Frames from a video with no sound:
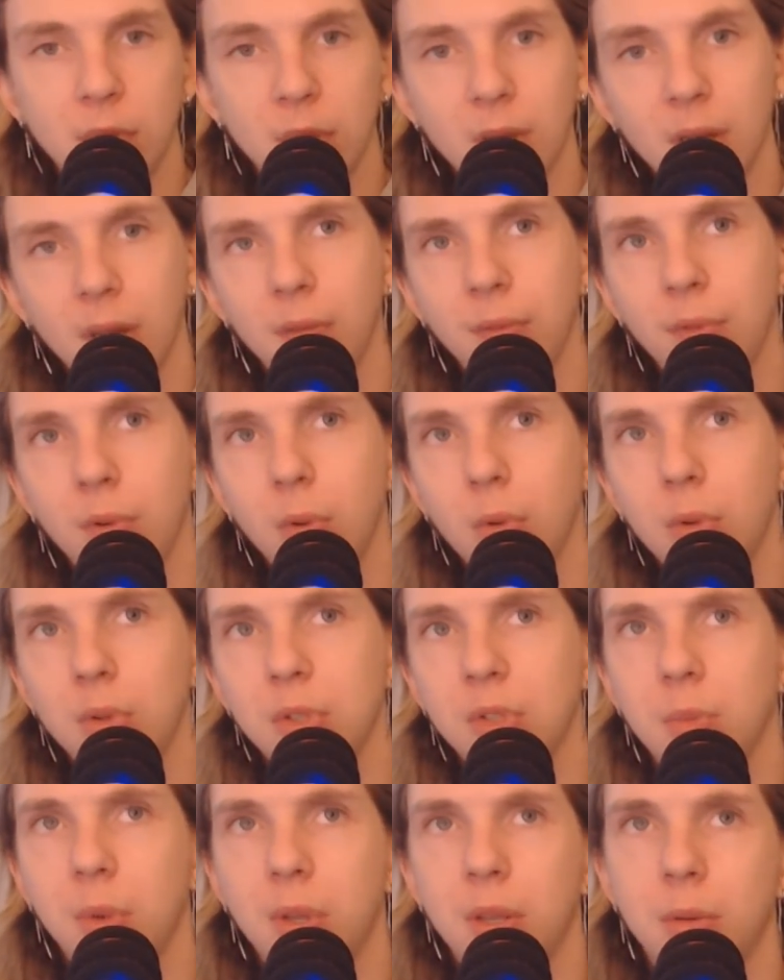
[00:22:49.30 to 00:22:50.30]
Of
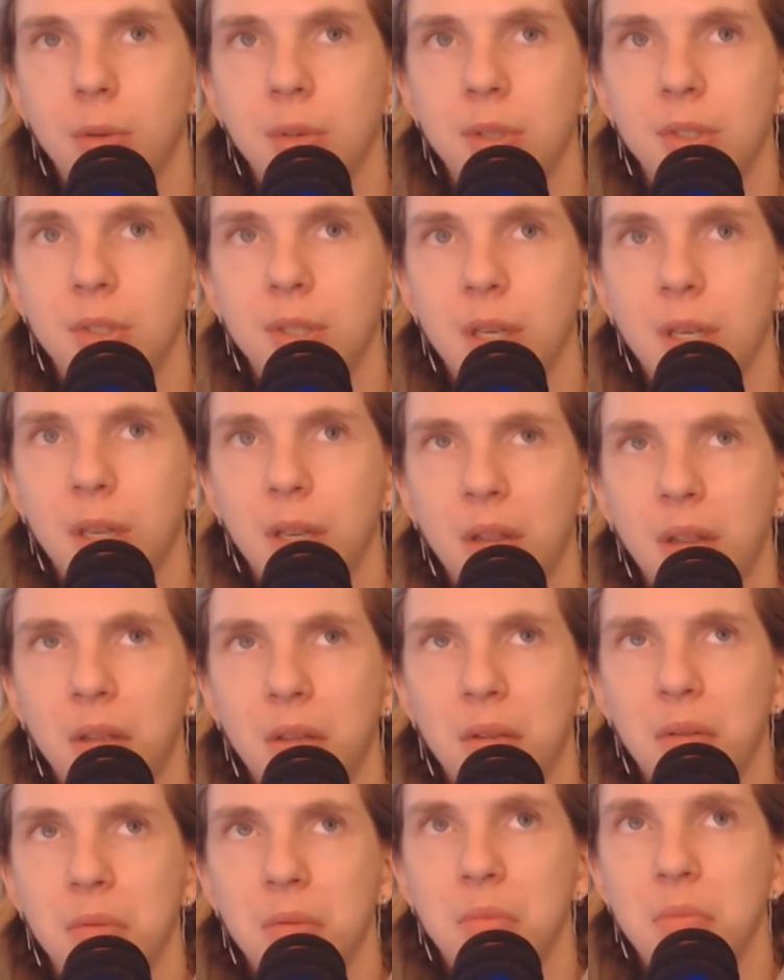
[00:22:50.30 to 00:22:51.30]
course, whether it's a
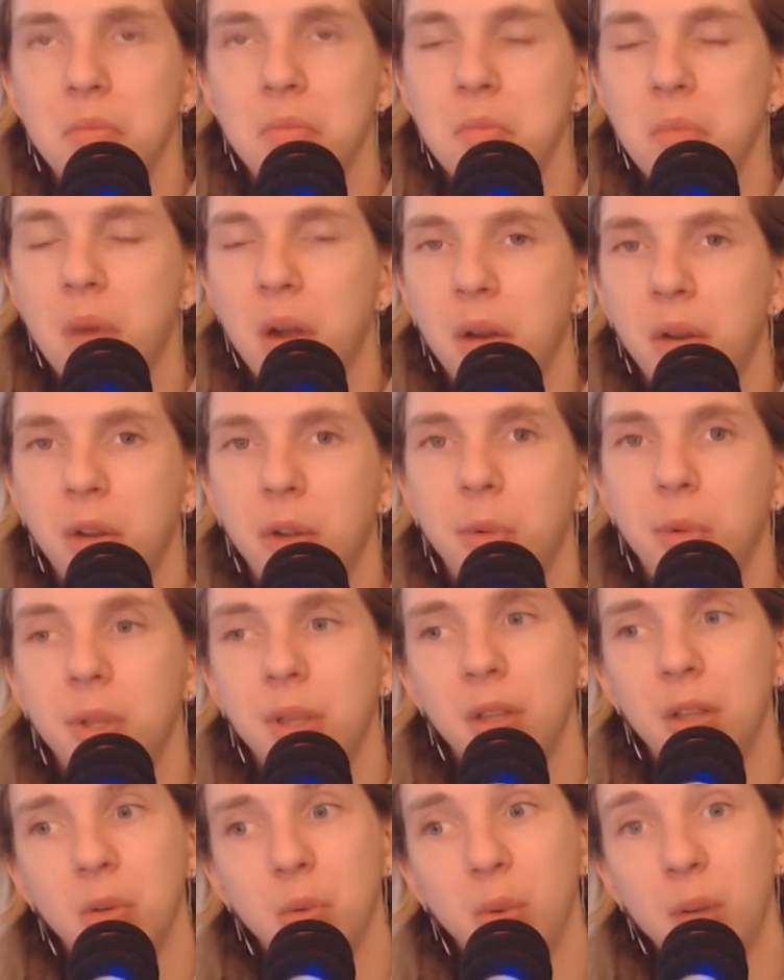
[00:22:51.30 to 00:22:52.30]
Mario
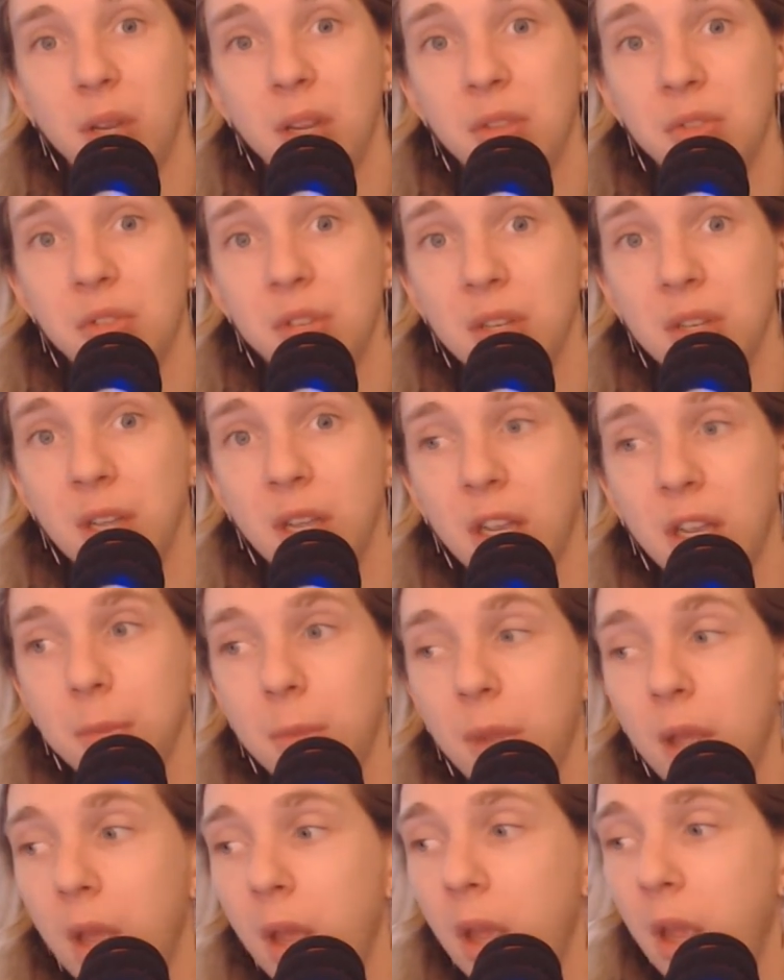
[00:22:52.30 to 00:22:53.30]
and Luigi
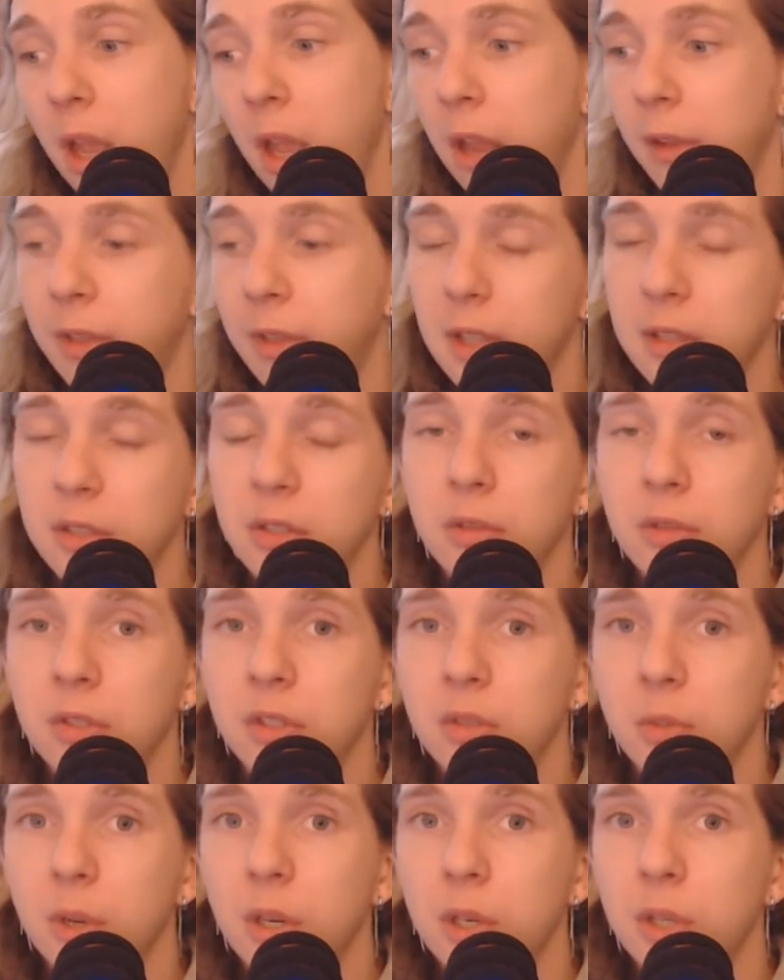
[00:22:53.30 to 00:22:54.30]
game, if that's on
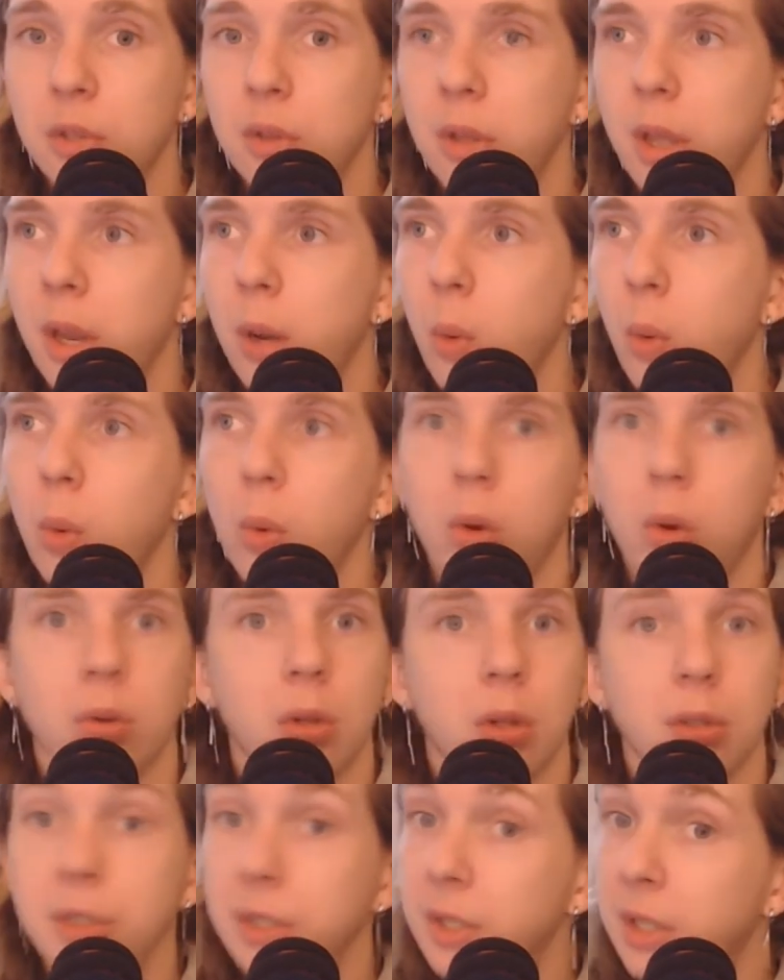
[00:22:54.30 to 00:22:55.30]
Switch, then
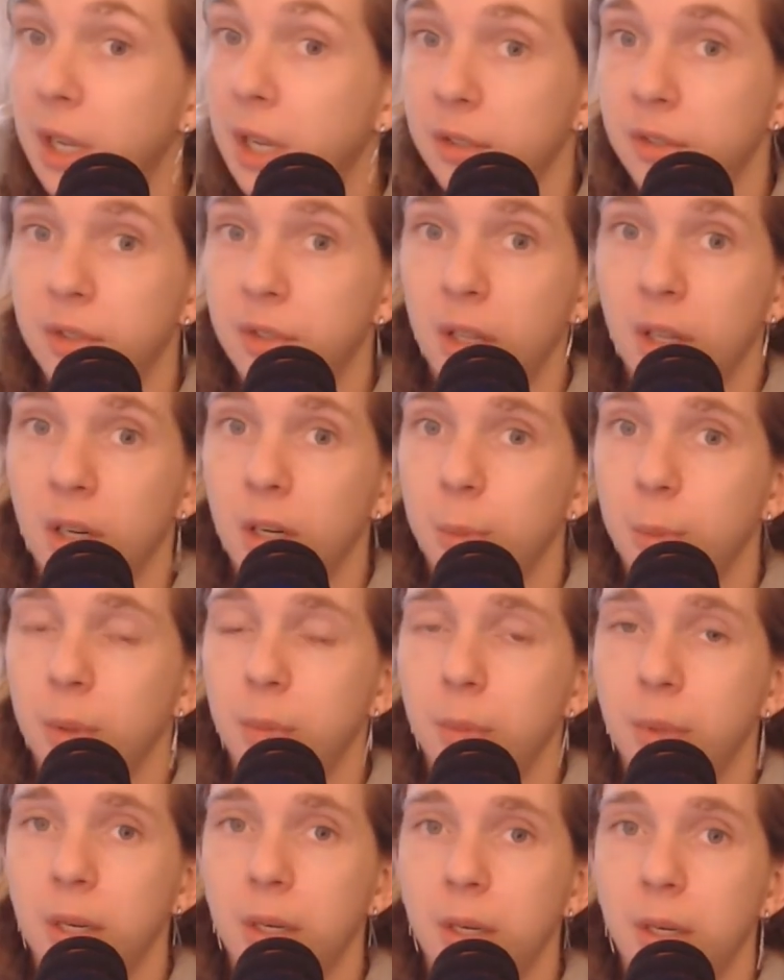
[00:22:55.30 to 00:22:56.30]
I'll snatch that up
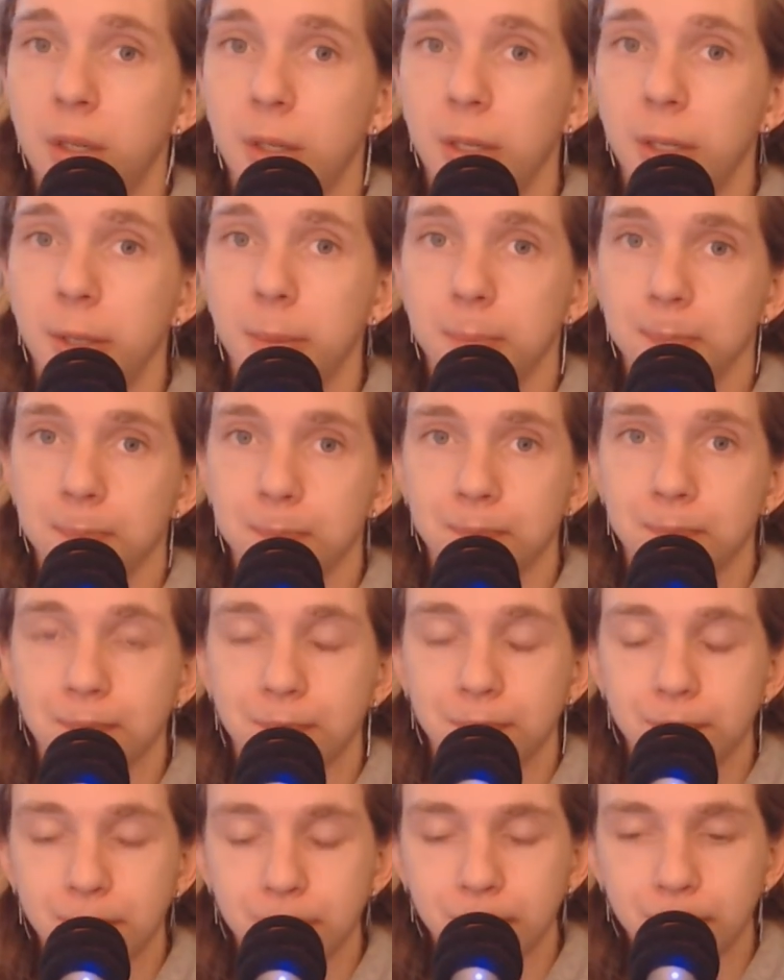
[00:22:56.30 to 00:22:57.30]
immediately.
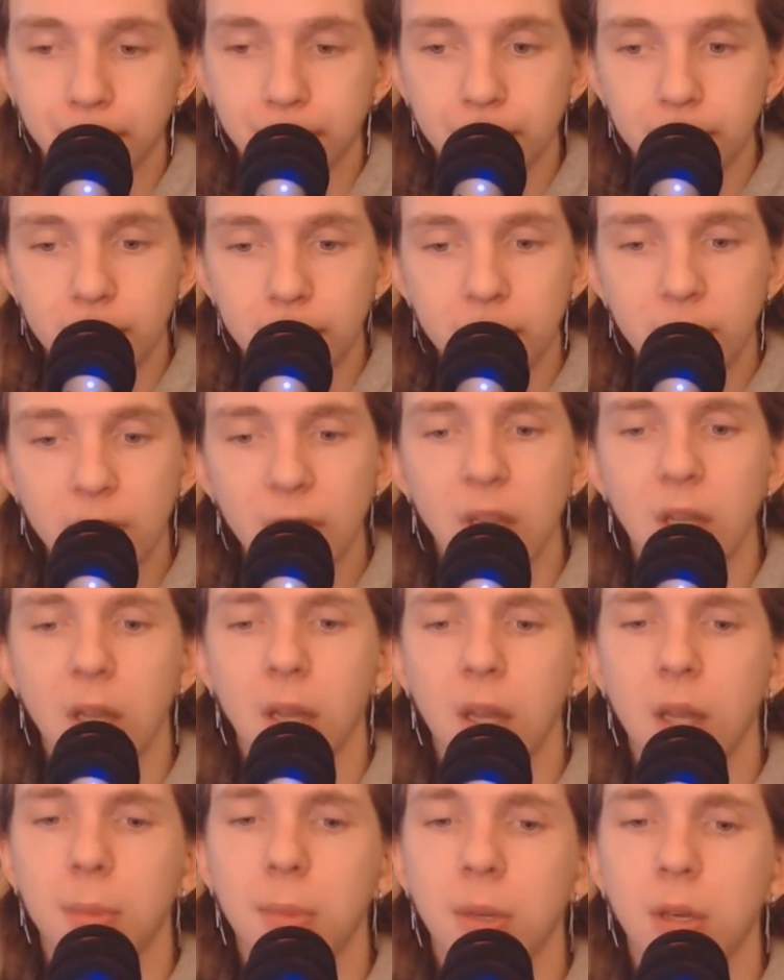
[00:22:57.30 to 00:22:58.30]

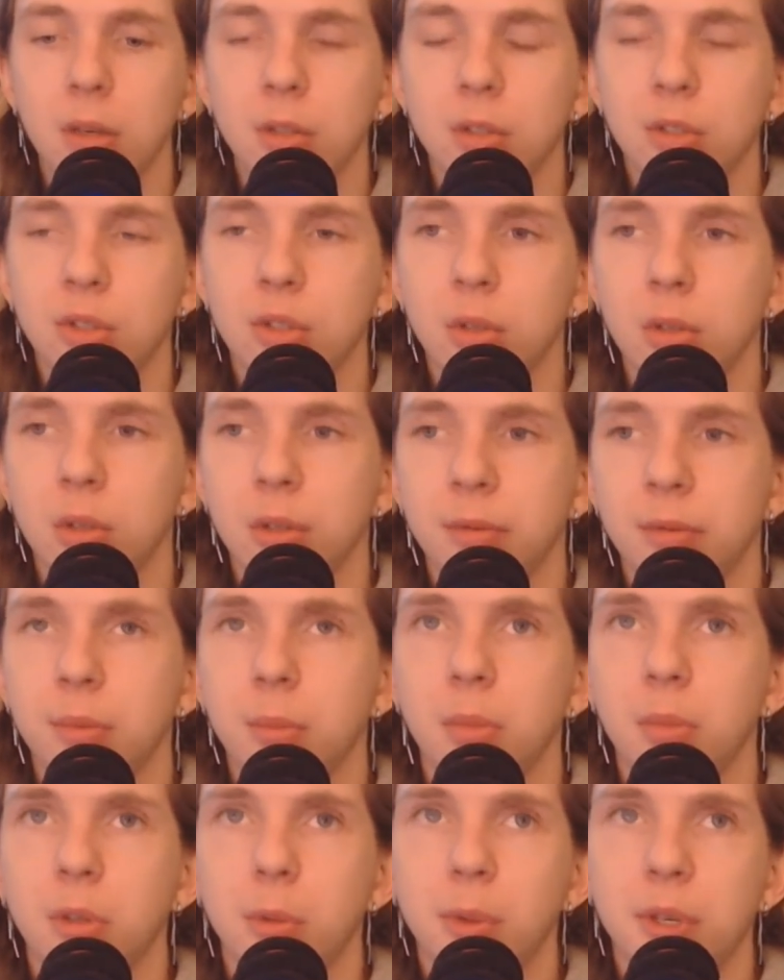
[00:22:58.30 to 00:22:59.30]
They're going to show off
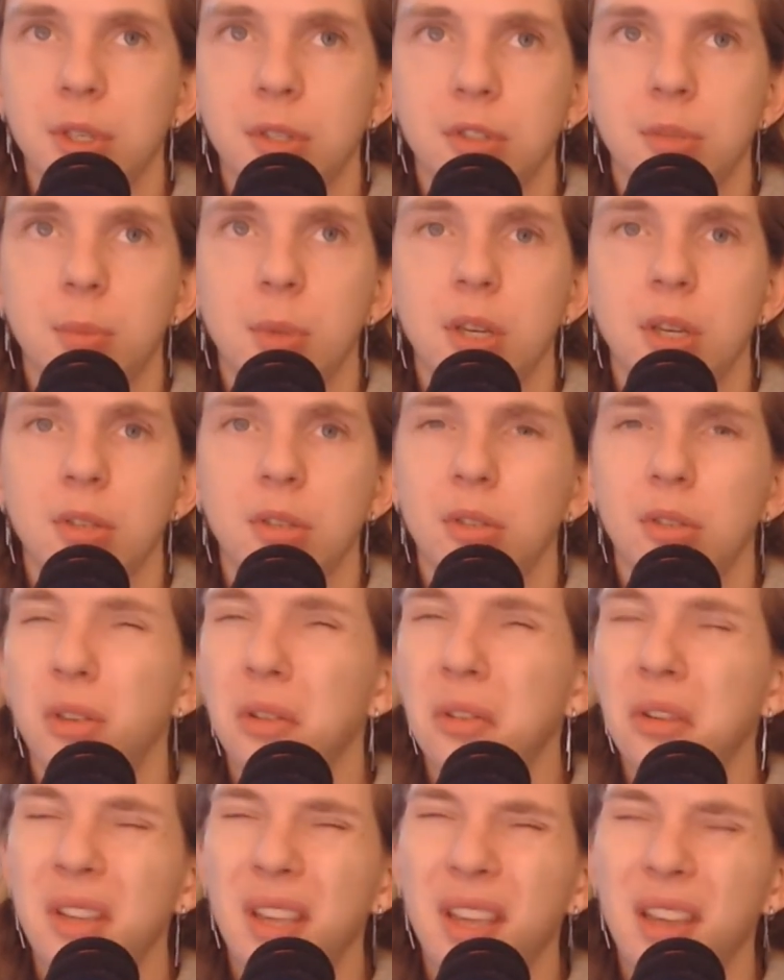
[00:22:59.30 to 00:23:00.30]
Luigi's Mansion.
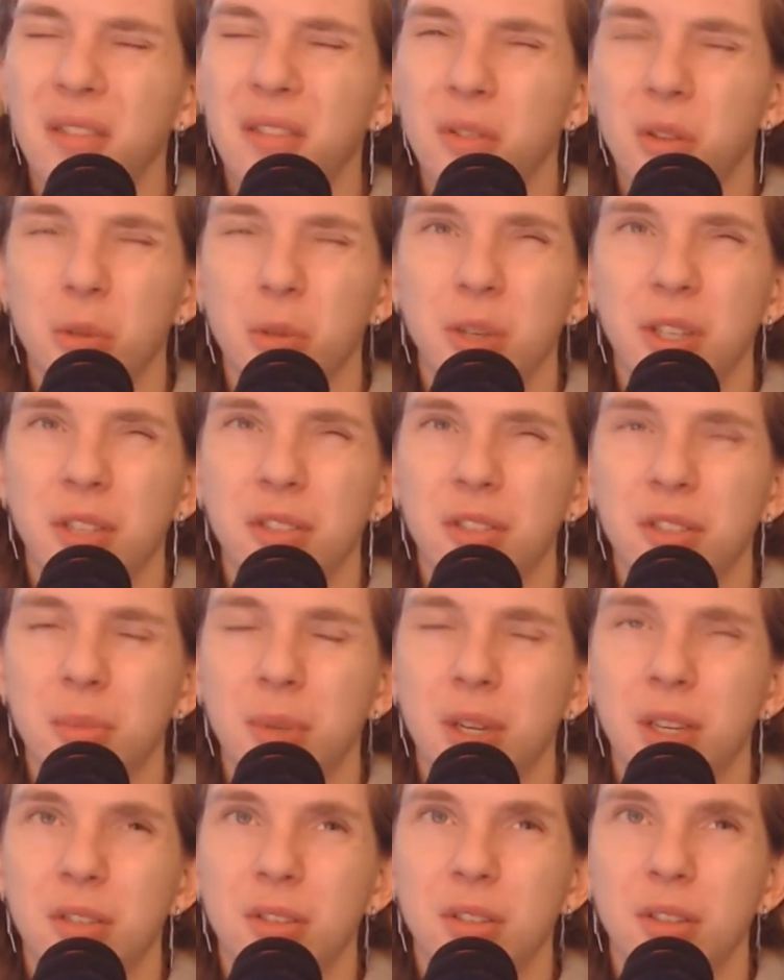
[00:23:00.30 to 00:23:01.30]
Don't care for Luigi's
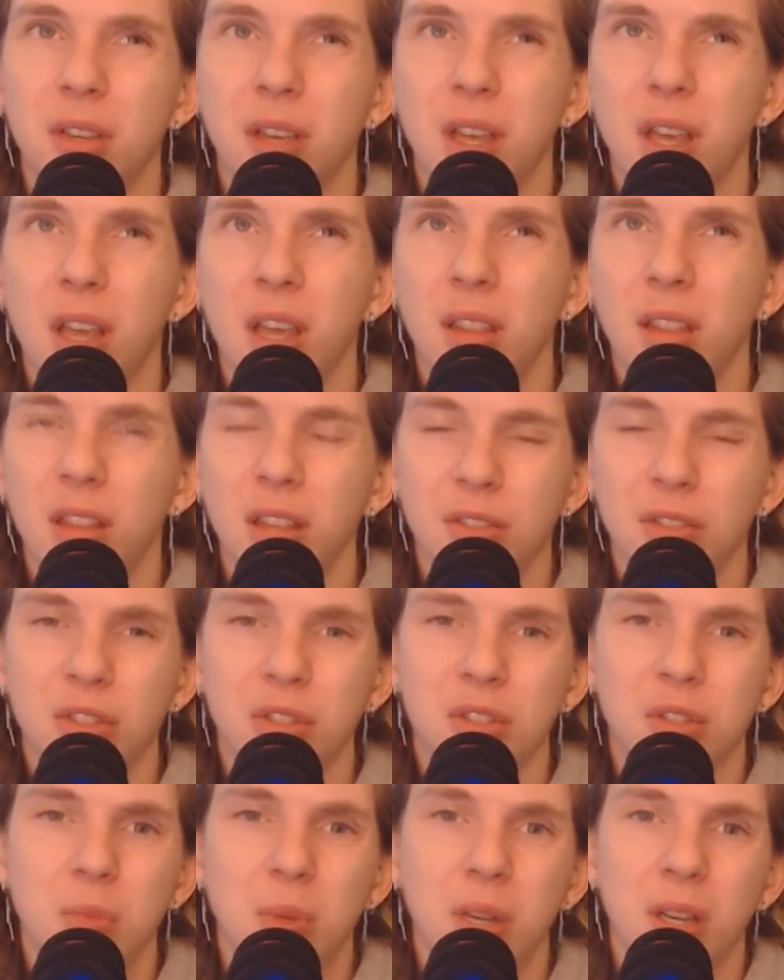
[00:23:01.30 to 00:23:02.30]
Mansion. That's
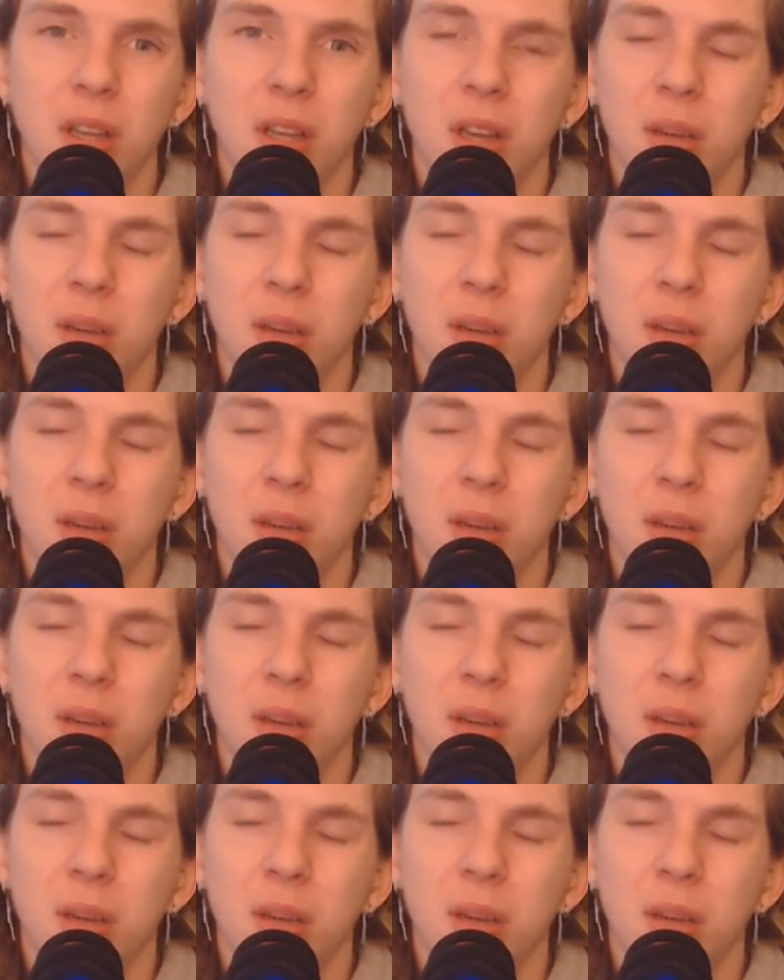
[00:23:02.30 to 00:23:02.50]
just me.